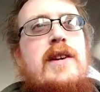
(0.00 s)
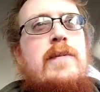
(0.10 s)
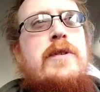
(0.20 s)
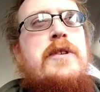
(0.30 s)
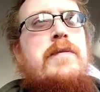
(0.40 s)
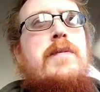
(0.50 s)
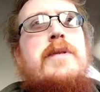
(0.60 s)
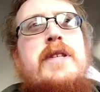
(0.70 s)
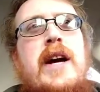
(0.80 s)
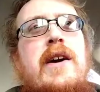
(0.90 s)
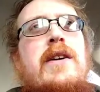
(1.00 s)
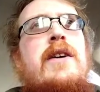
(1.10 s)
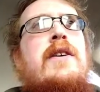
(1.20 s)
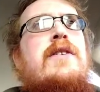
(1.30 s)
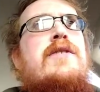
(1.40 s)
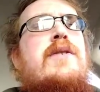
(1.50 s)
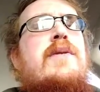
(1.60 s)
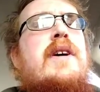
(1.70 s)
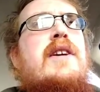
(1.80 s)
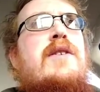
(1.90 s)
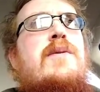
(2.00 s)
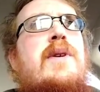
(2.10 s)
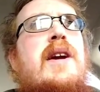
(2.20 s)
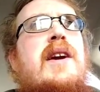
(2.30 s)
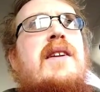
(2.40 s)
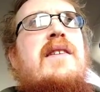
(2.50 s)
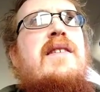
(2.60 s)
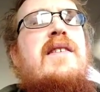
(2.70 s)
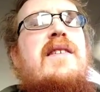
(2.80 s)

The emergency room is there so that you can